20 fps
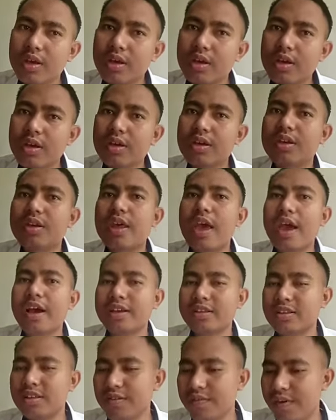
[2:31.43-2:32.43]
It
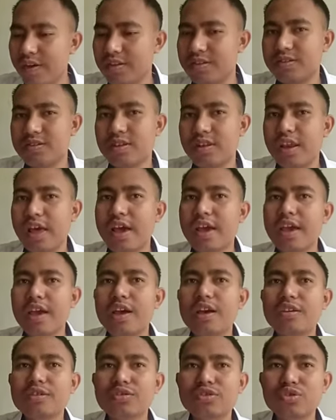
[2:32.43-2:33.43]
activates like
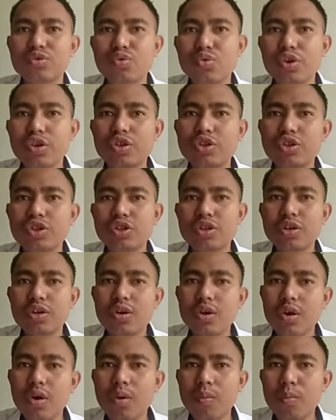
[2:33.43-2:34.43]
a switch
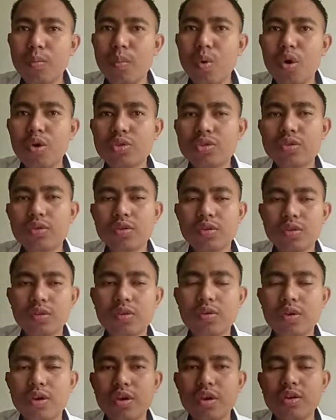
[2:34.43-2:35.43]
mode,
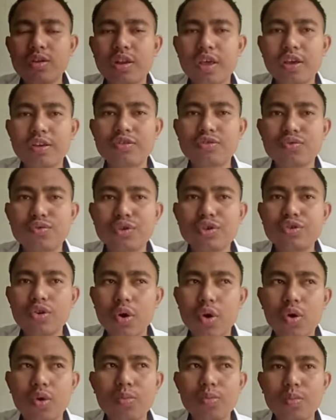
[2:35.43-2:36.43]
like switch
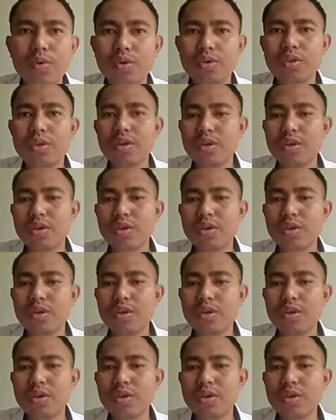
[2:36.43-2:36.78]
on mode.